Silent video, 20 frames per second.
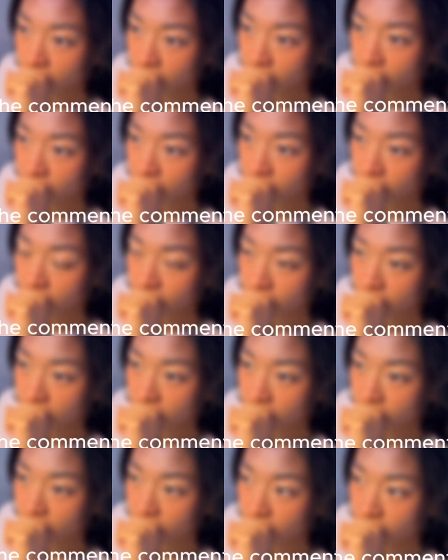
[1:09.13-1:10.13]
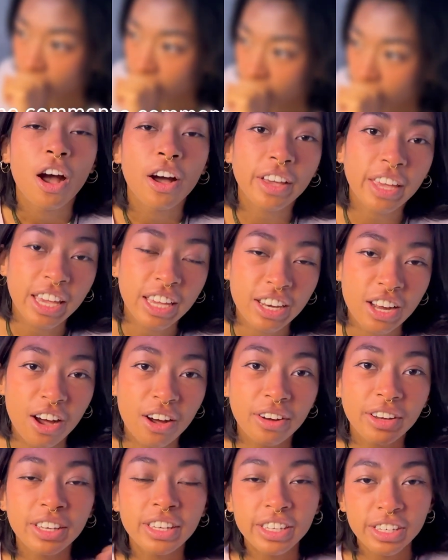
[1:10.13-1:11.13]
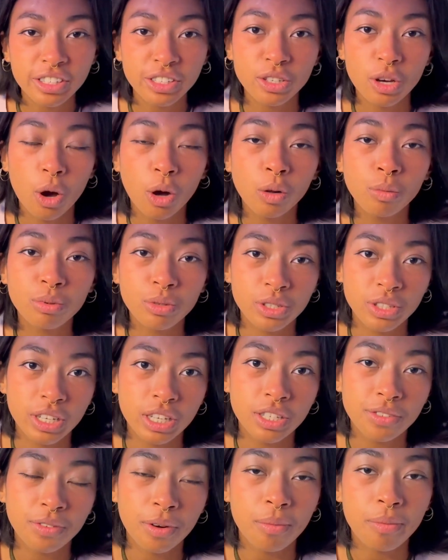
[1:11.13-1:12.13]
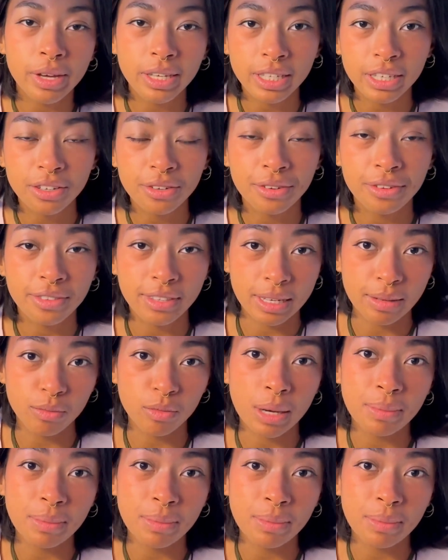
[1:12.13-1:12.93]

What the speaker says: me know in the comments. Okay, now here's the whole process for making your theme